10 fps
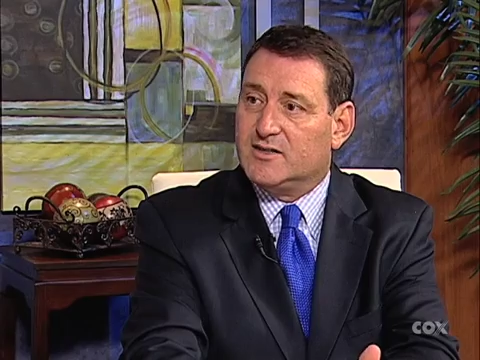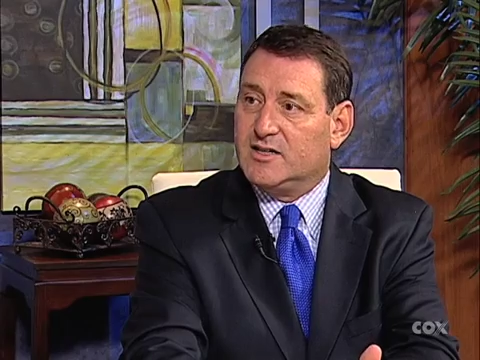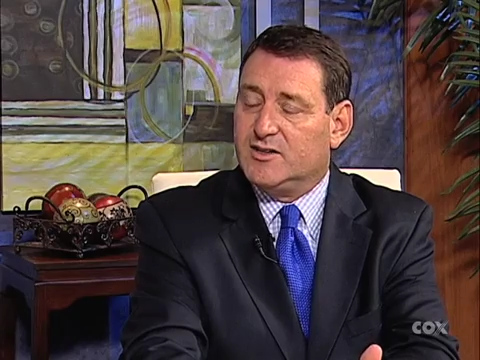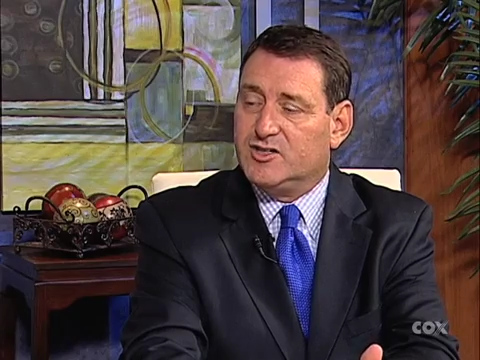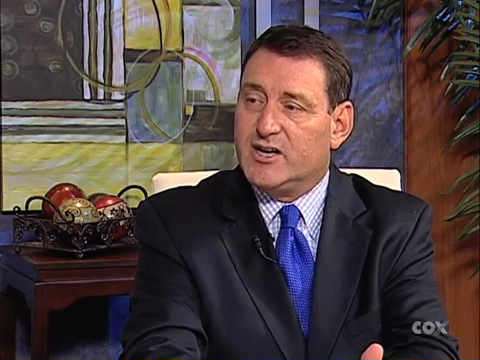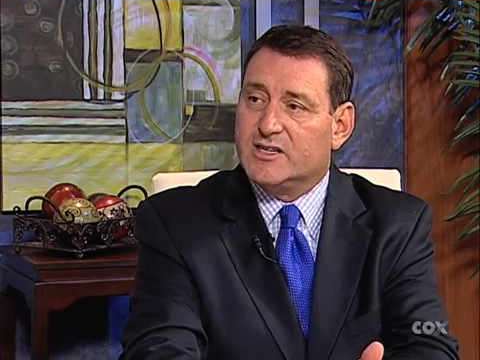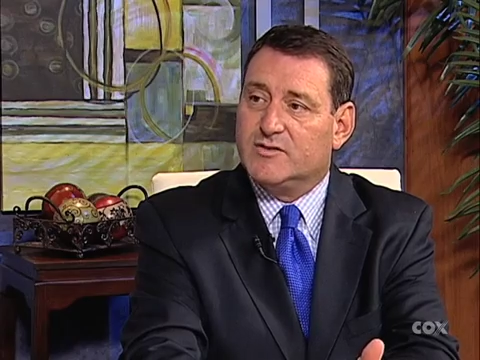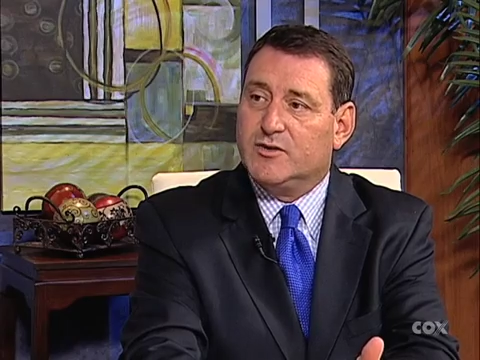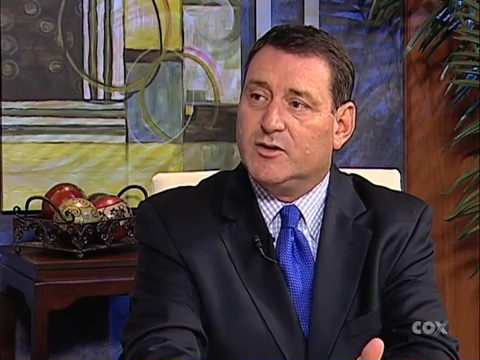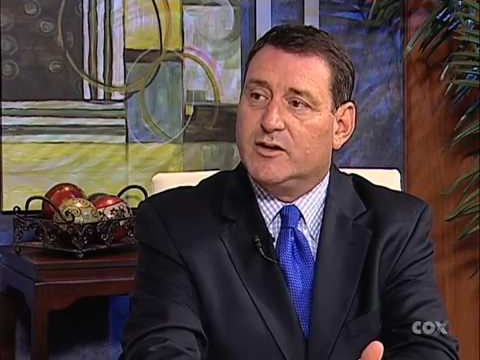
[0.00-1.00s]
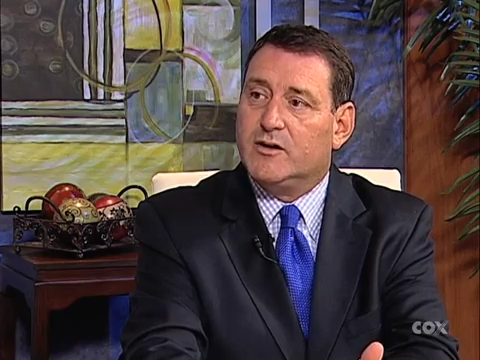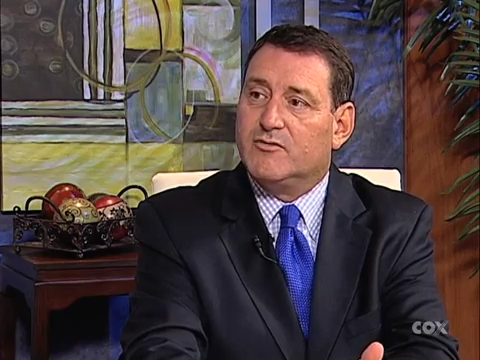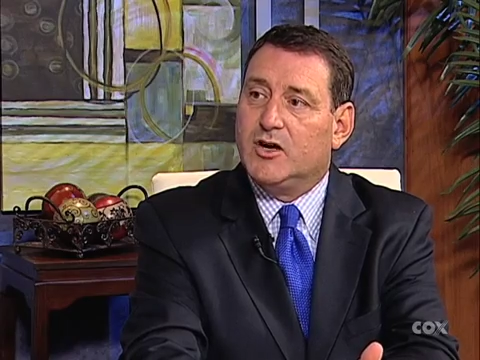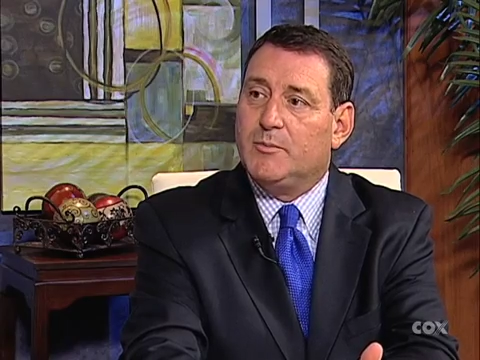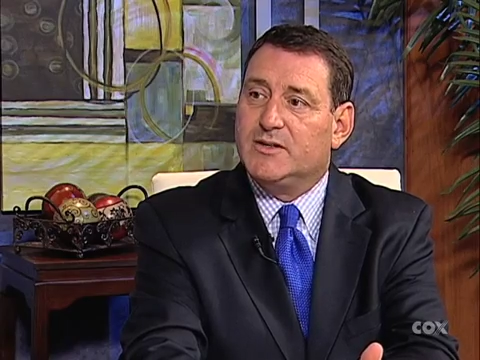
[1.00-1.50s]
of the state in the Jacksonville area
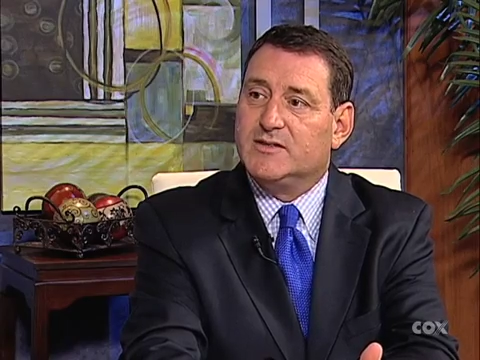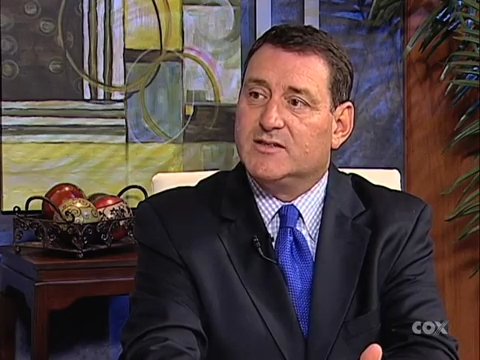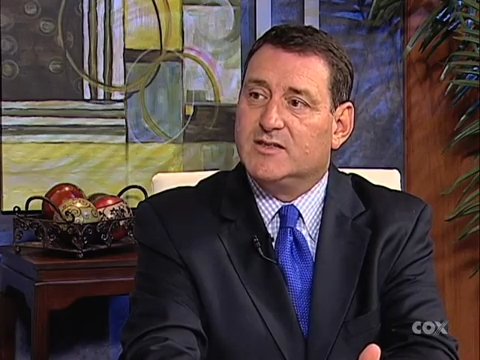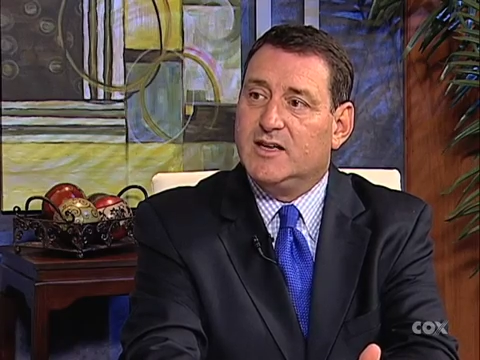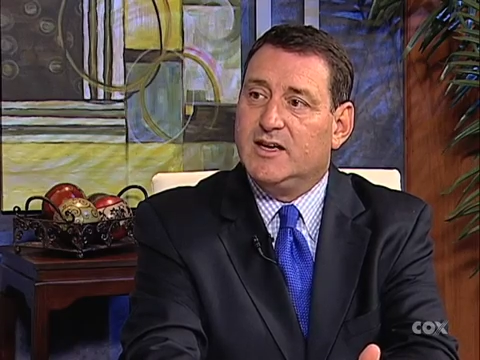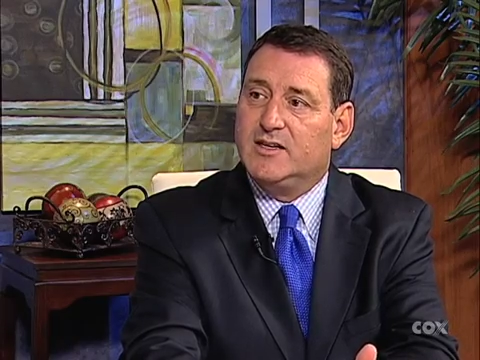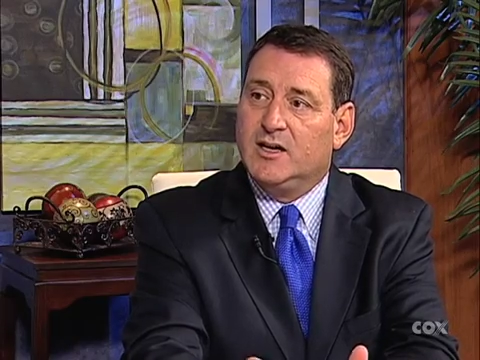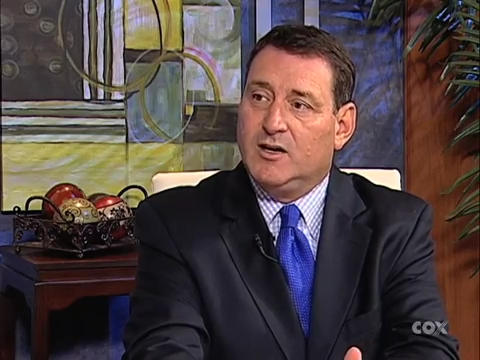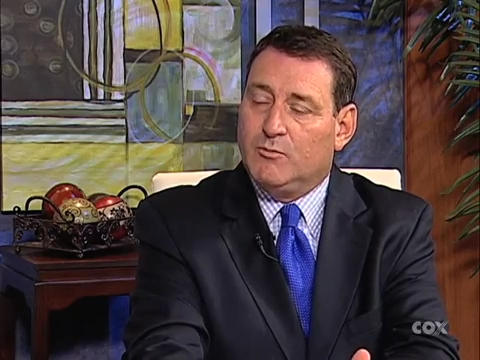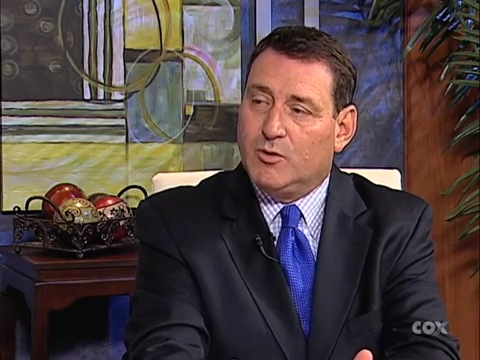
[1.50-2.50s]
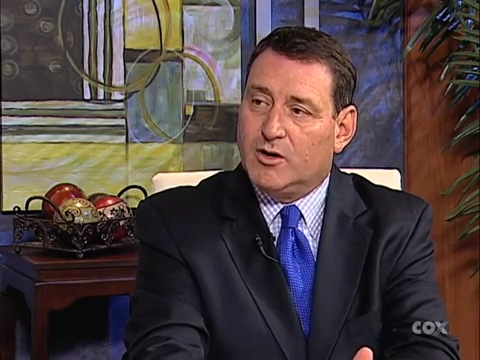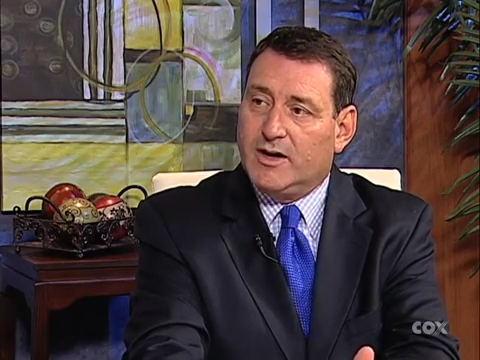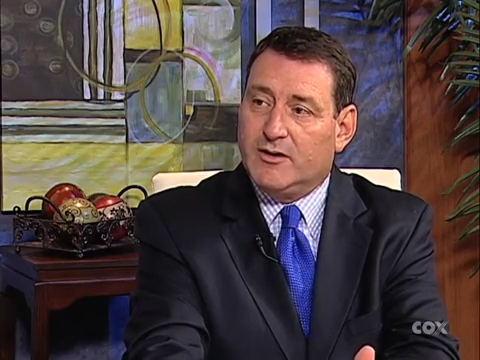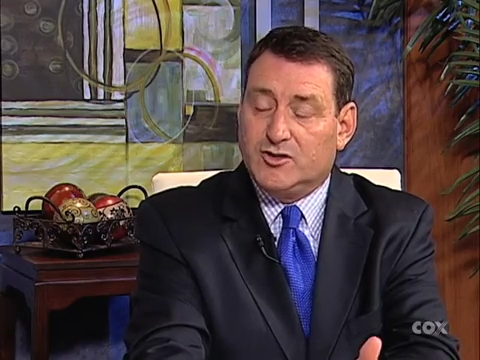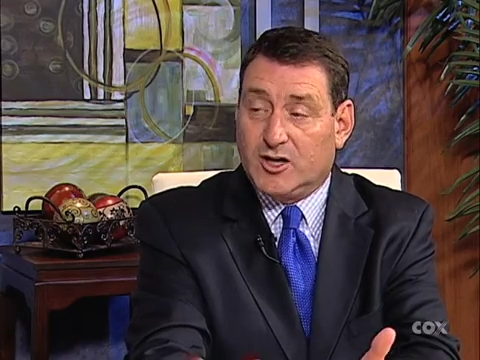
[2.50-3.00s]
of companies that said we're
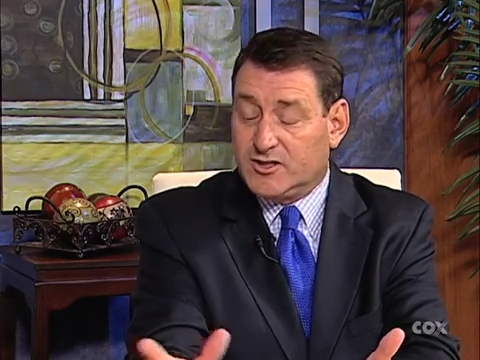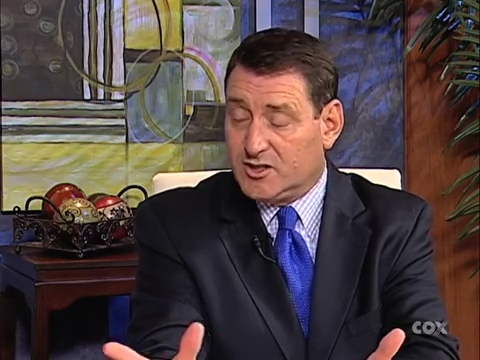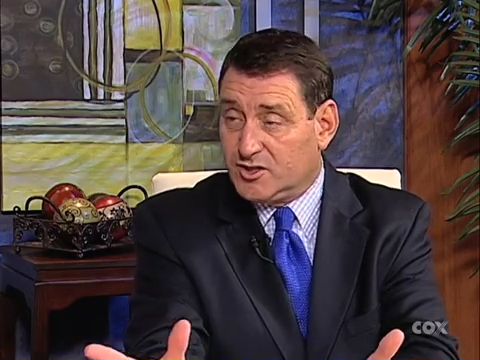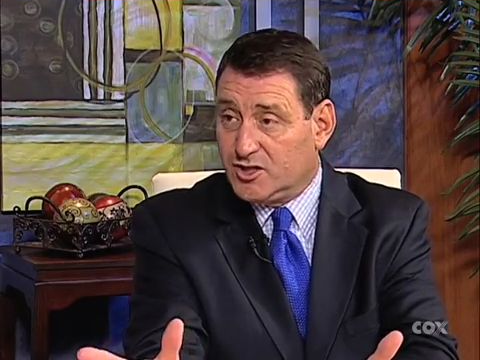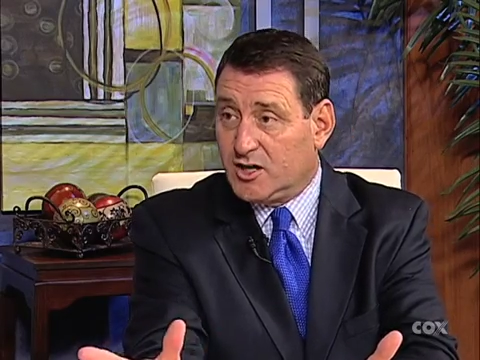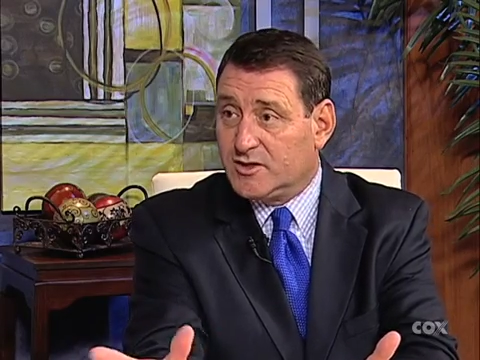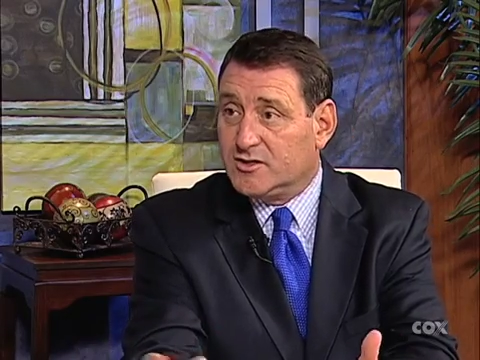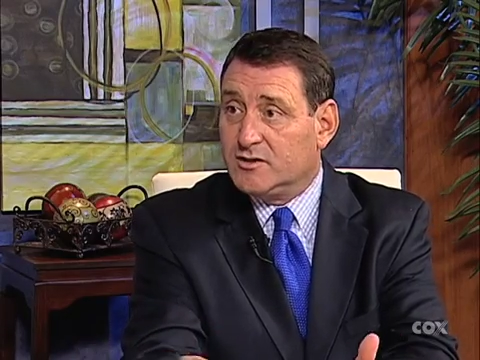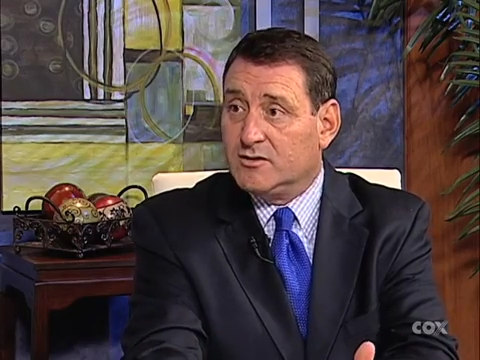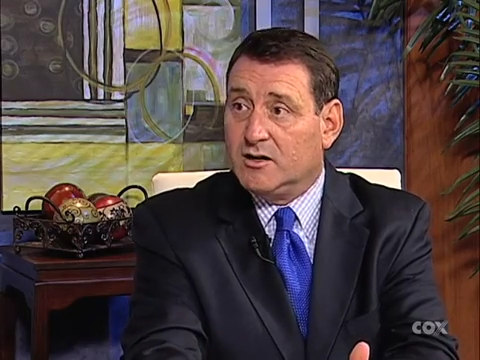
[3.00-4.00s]
now Johnson & Johnson,